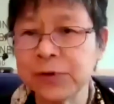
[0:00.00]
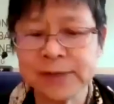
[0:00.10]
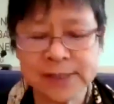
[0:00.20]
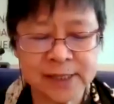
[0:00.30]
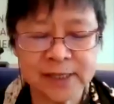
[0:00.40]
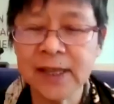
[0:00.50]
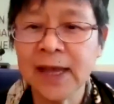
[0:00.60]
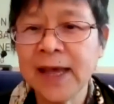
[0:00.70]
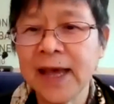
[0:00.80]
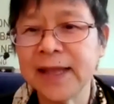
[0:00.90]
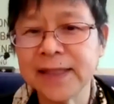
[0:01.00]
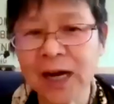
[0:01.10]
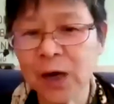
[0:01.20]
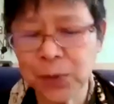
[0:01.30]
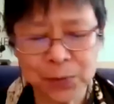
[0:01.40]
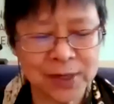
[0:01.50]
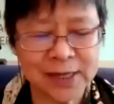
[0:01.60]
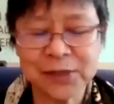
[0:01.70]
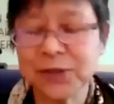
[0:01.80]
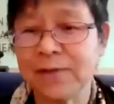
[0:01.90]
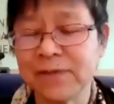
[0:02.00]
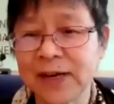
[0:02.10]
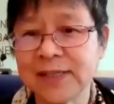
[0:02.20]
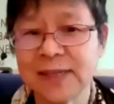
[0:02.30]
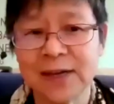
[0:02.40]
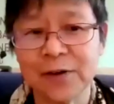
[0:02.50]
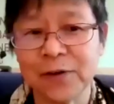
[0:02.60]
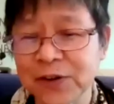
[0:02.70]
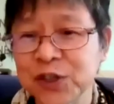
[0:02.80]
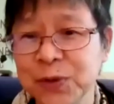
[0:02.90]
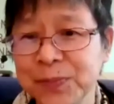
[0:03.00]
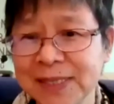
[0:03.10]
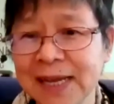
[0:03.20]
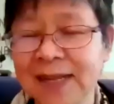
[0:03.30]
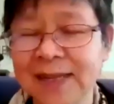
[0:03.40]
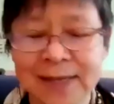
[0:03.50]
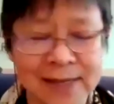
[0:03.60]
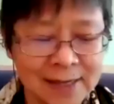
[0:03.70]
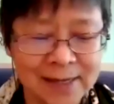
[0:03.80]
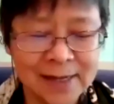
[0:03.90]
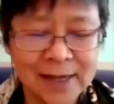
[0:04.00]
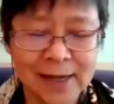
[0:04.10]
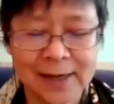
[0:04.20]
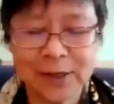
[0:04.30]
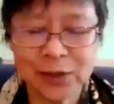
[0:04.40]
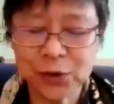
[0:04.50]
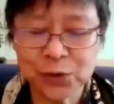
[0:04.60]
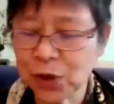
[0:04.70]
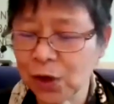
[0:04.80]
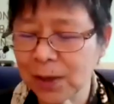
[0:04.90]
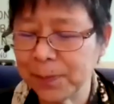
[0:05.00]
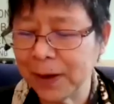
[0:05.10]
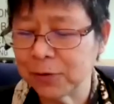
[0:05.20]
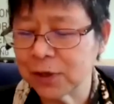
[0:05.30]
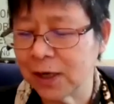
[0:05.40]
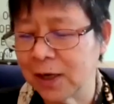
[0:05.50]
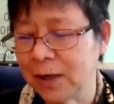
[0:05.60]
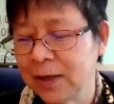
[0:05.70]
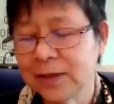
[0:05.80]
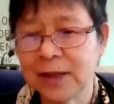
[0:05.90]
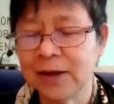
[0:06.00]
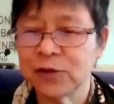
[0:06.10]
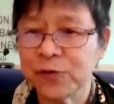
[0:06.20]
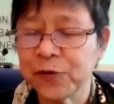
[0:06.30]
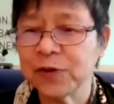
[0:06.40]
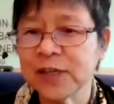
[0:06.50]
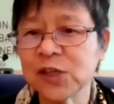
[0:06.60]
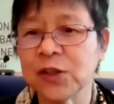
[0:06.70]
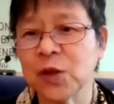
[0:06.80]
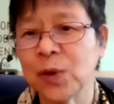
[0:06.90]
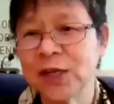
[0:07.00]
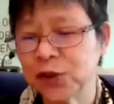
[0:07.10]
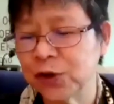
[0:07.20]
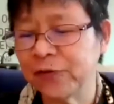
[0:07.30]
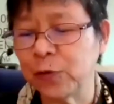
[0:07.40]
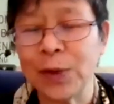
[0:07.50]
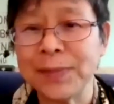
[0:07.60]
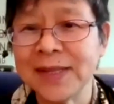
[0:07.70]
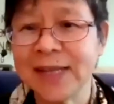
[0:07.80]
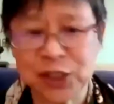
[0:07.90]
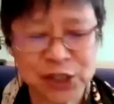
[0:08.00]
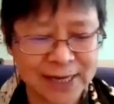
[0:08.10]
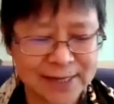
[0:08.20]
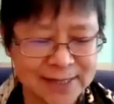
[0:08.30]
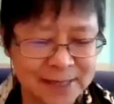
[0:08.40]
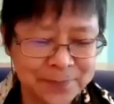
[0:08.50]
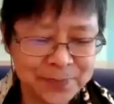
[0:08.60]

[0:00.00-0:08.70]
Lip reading: scene. And now we would like to invite Uvashi Bhutalia to talk about, to focus on the question of women and gender.